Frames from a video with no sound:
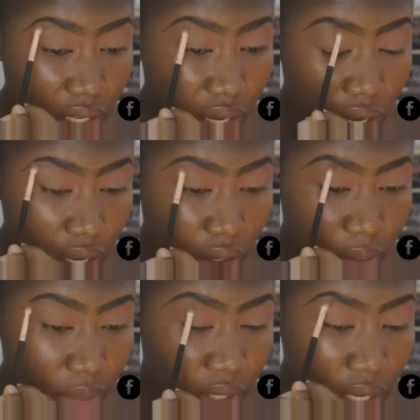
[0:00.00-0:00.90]

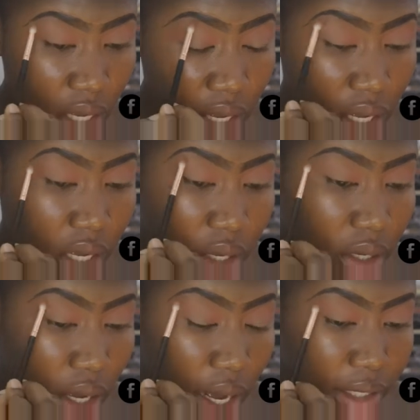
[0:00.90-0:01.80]

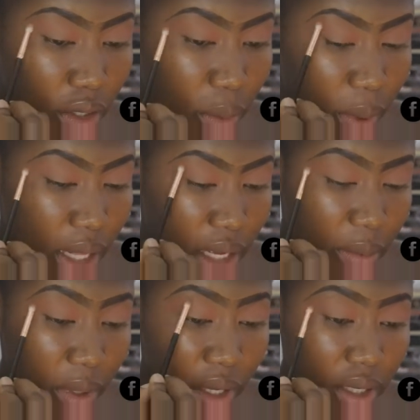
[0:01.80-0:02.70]
eyeshadow
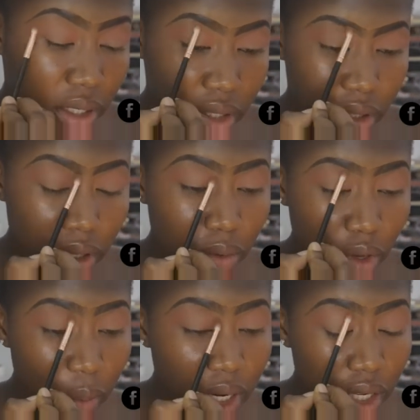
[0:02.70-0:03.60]
palette, because
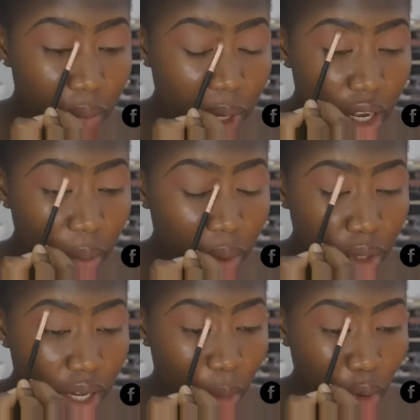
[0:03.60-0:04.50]
normally the makeup
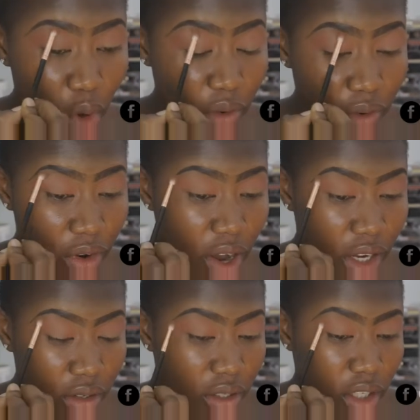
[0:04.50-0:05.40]
looks that I'm going for, I
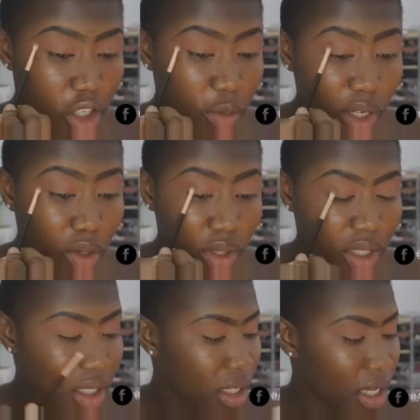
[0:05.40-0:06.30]
don't need to be
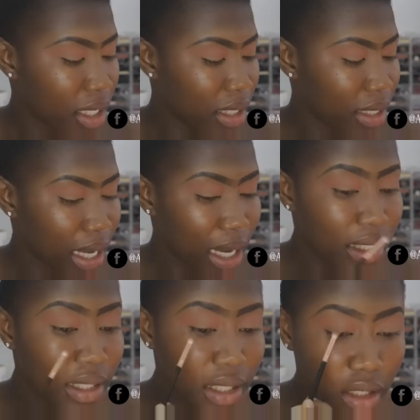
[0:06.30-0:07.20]
using
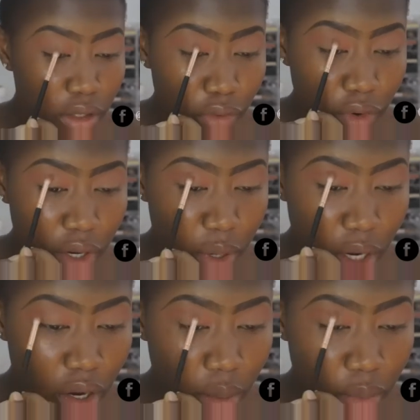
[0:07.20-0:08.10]
10 different
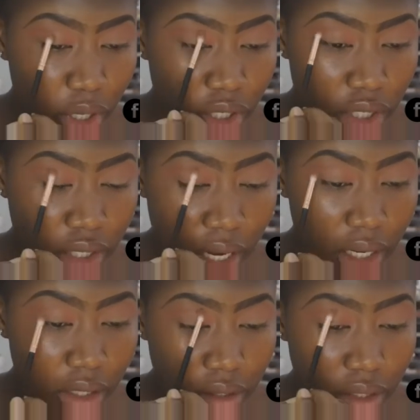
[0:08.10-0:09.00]
makeup brushes. I
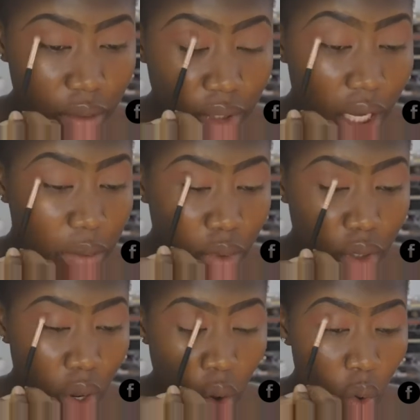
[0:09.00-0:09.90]
can use sometimes
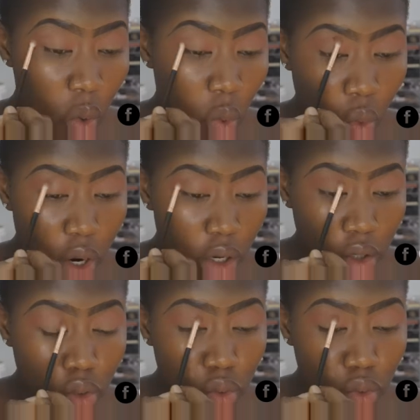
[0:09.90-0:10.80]
1
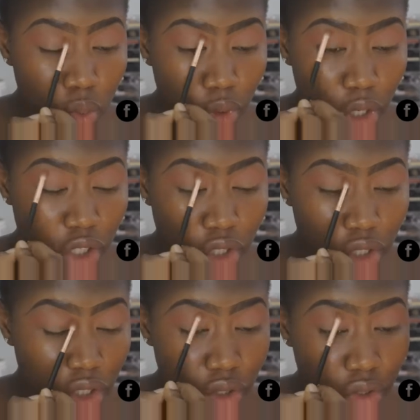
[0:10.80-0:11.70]
or 2 brushes
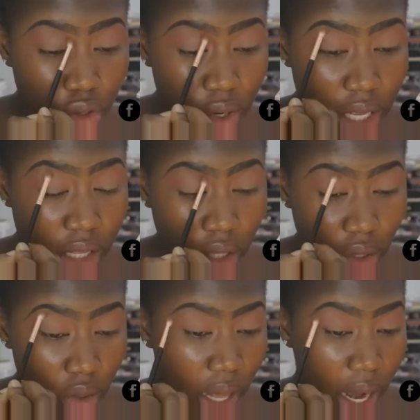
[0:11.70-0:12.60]
just to create the
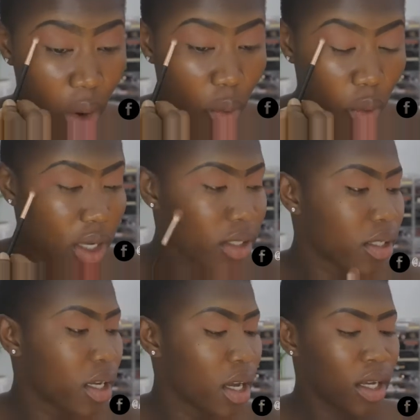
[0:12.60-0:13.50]
look that I
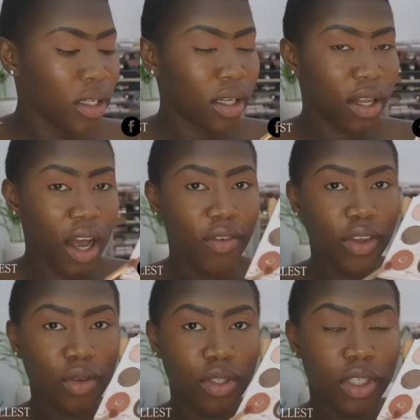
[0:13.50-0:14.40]
want. So now I've
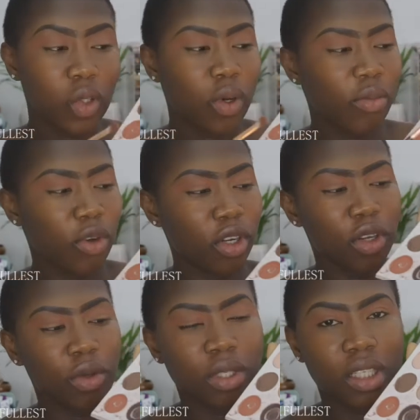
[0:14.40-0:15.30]
used this one. I'm going to
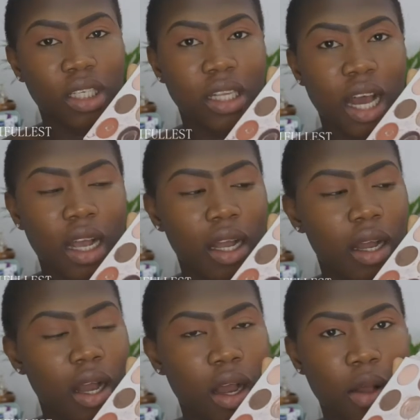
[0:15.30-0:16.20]
use this
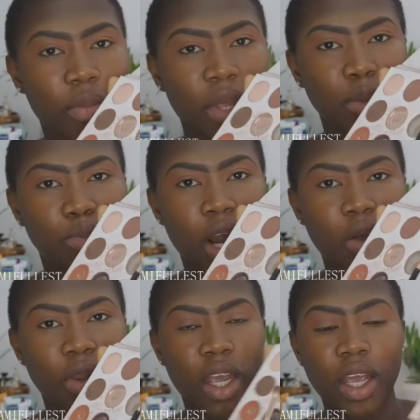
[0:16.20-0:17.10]
this
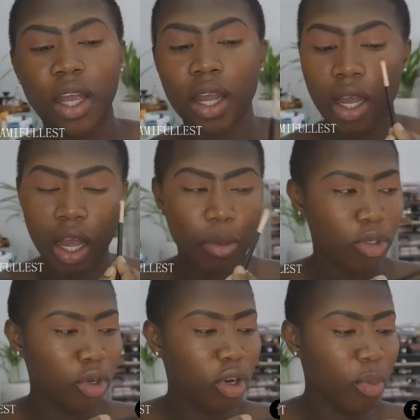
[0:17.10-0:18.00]
brown here. I'm
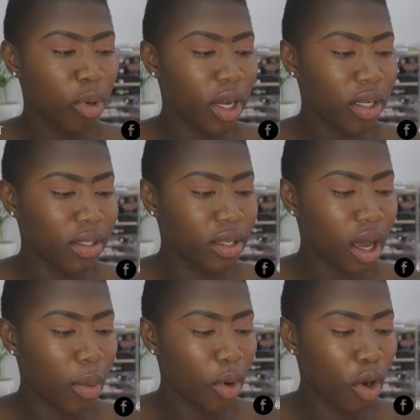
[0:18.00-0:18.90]
also going to put it on
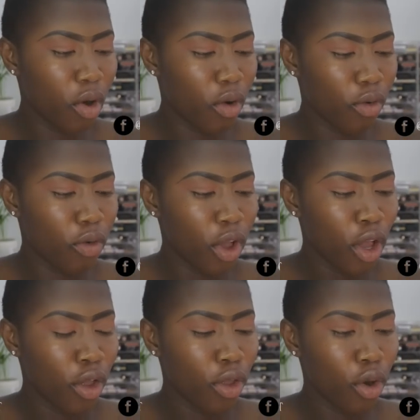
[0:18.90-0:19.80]
top of
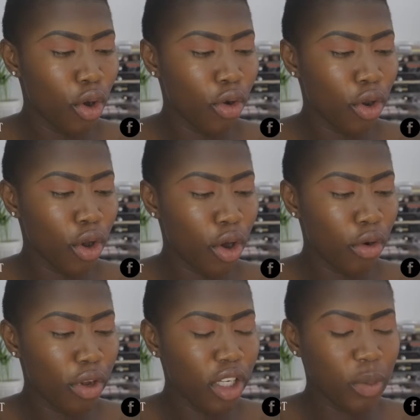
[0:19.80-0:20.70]
the
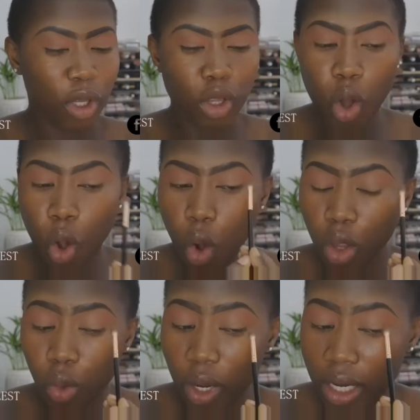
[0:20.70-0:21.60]
orange, but not
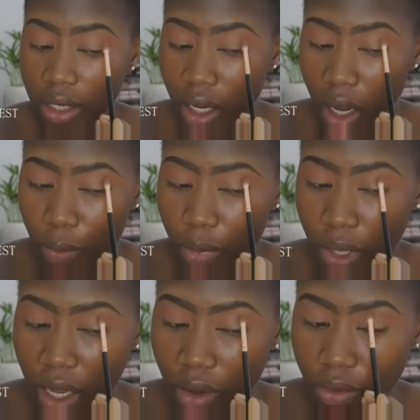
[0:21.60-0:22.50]
all the way top, but
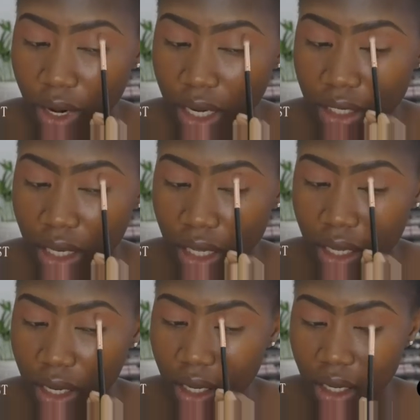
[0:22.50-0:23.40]
like right in
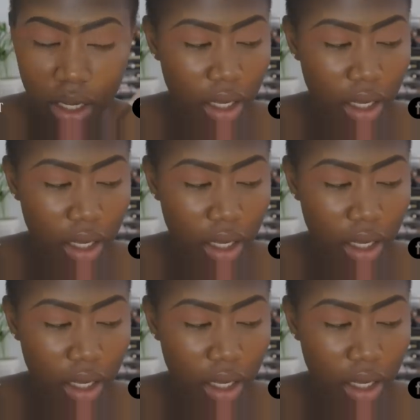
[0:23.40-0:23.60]
the